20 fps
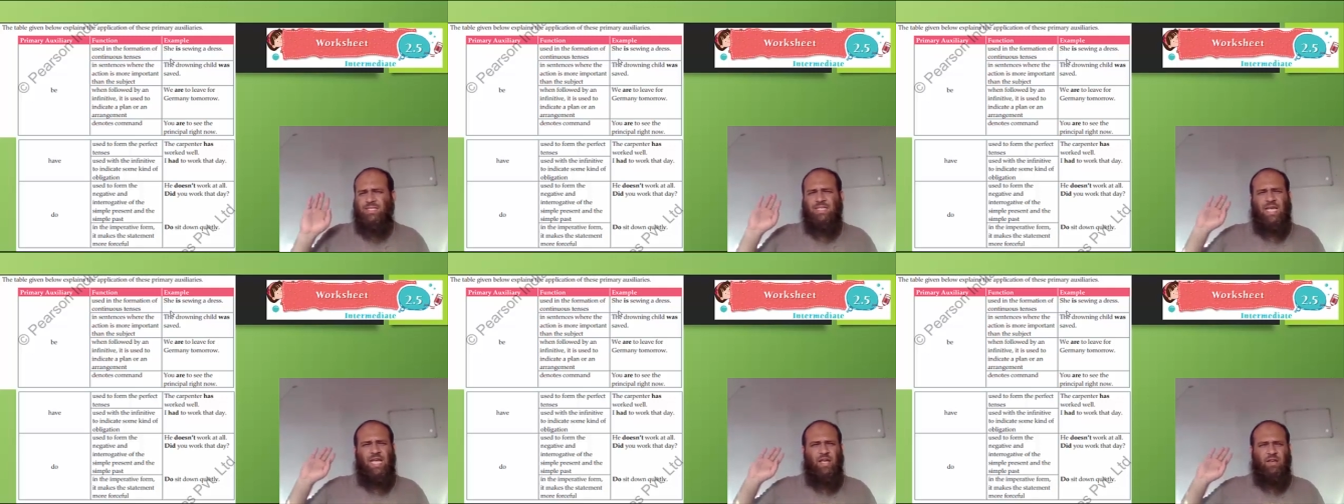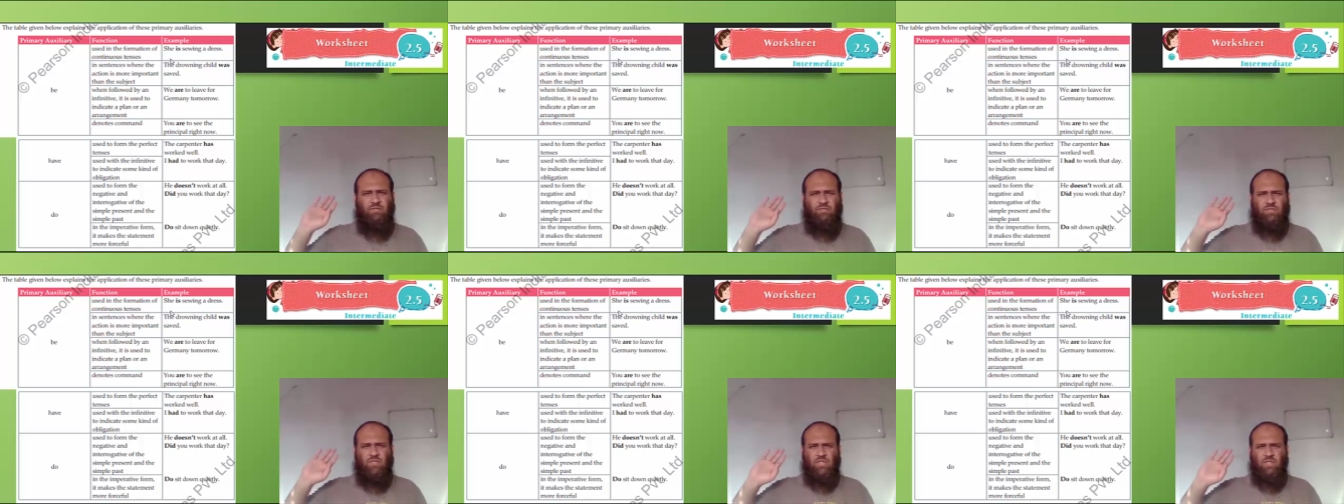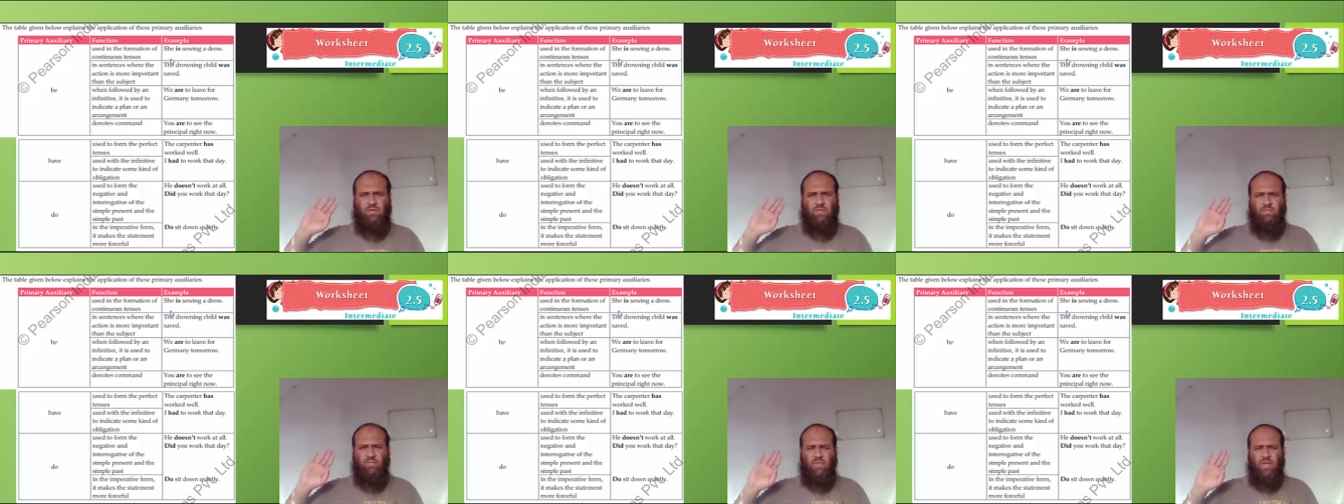saved.
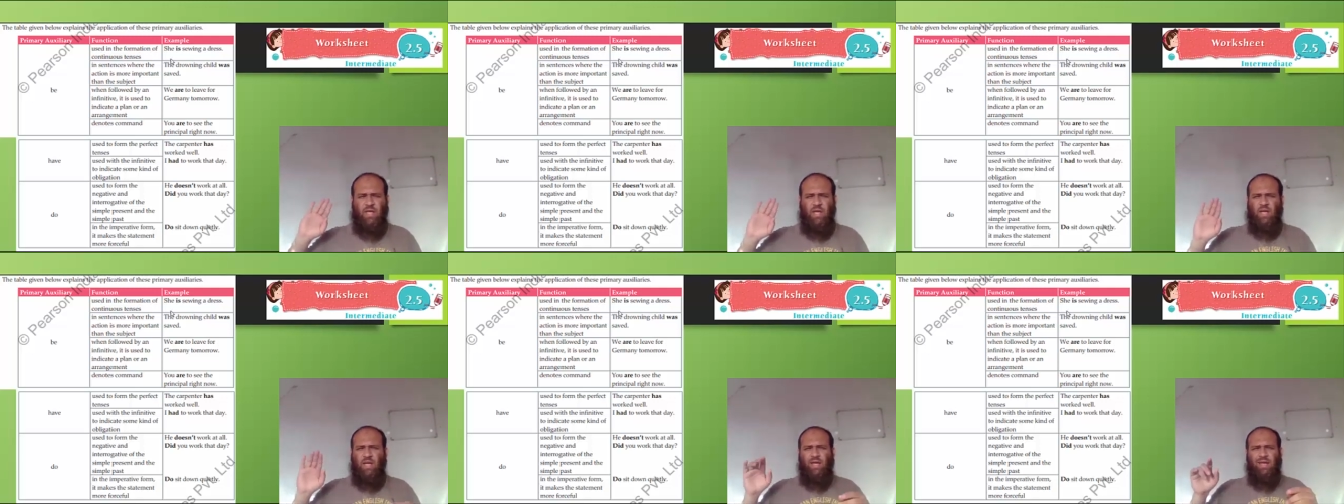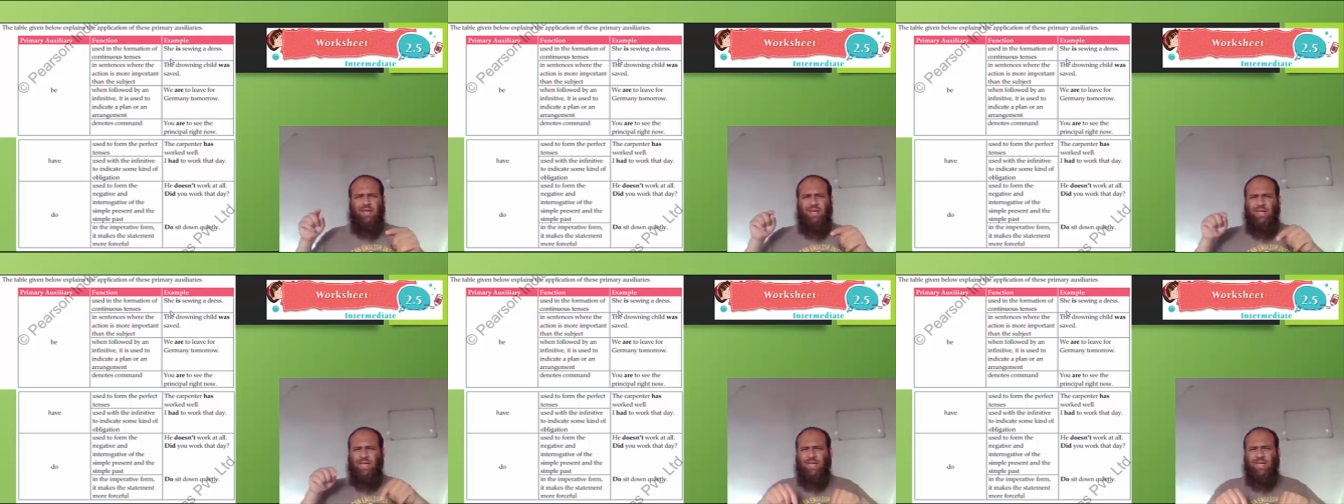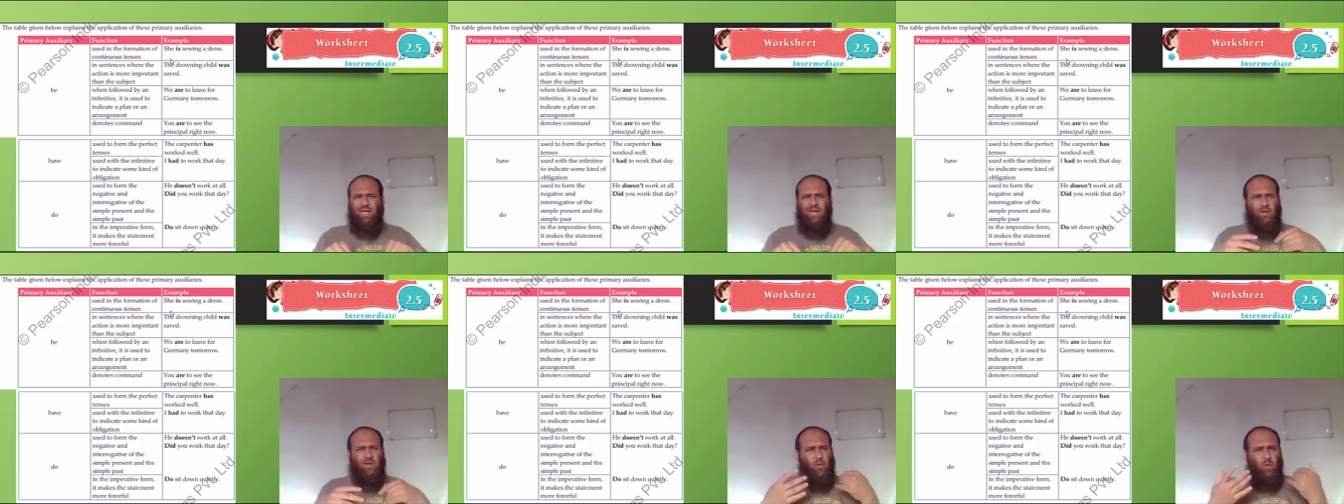
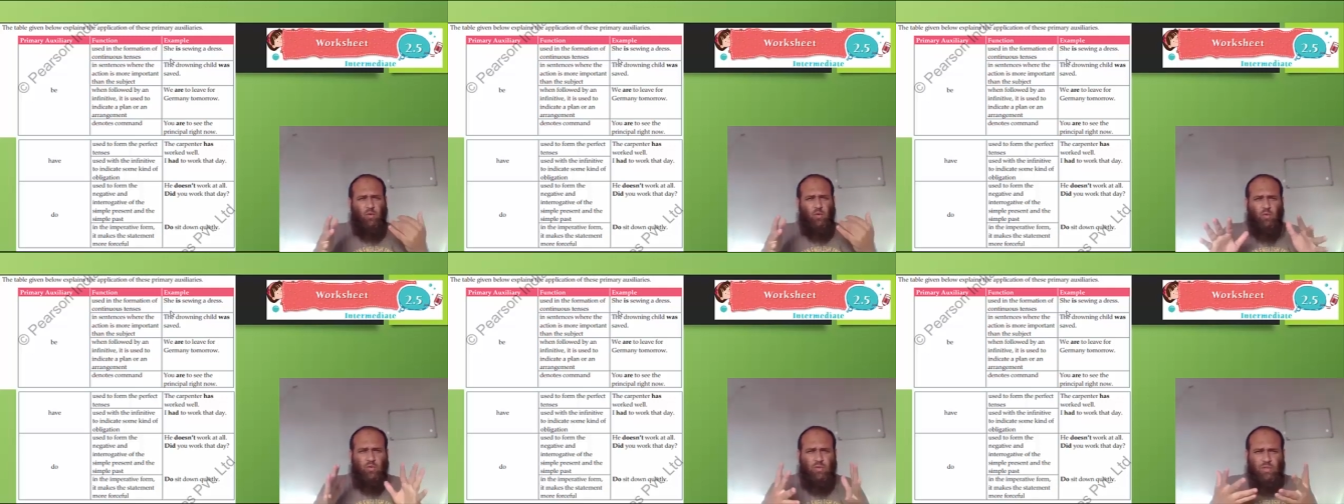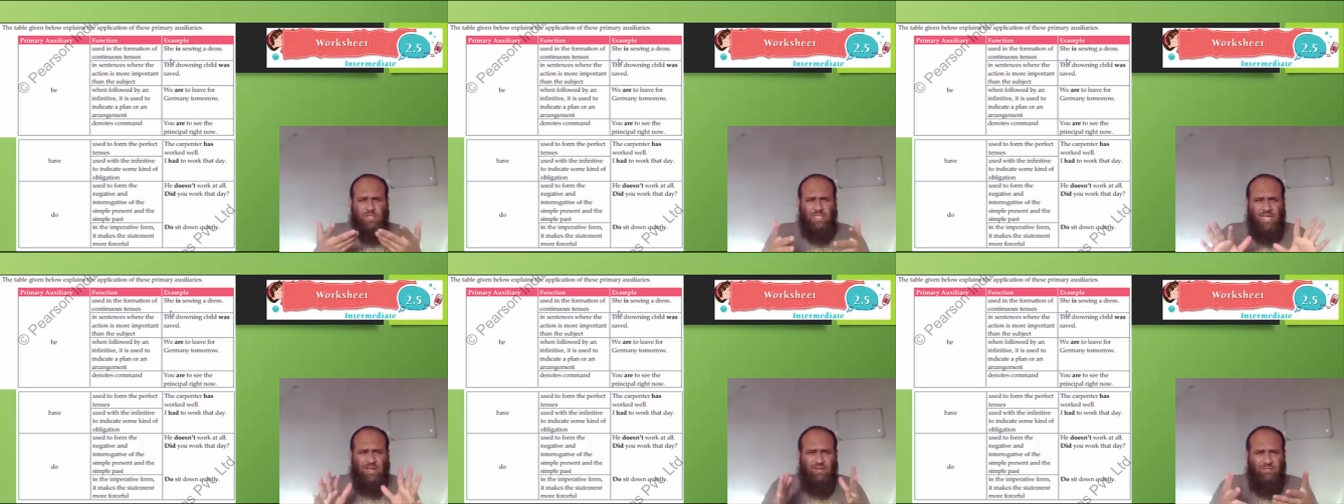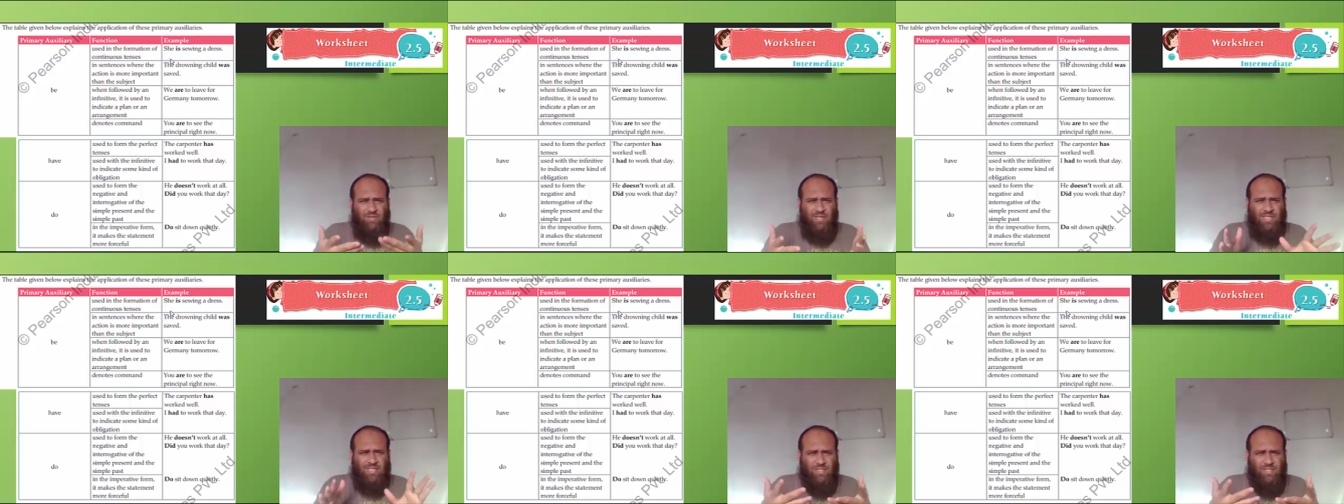Here, who
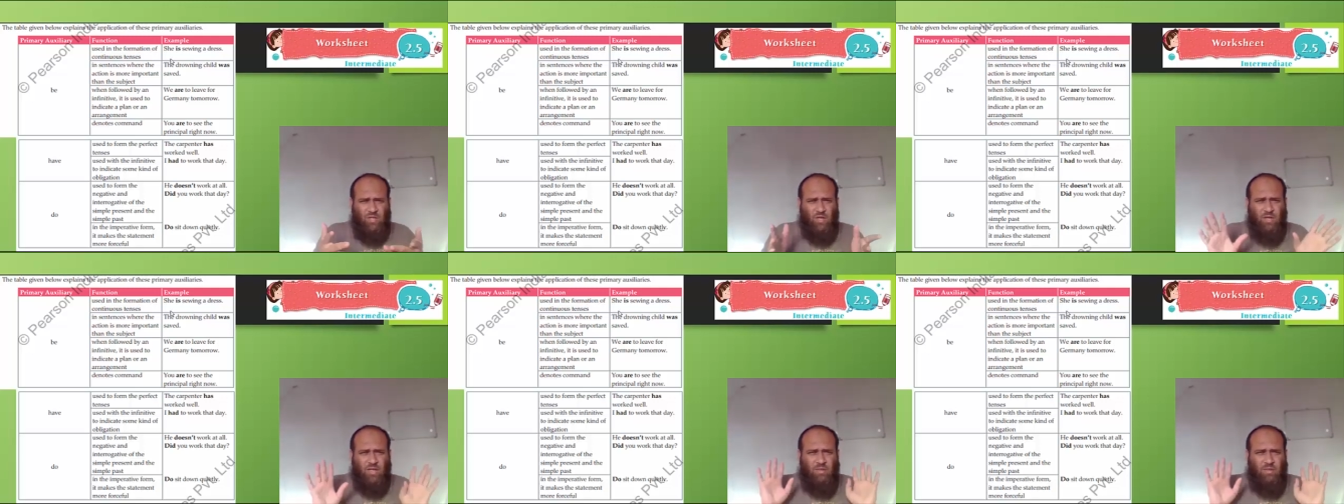saved is not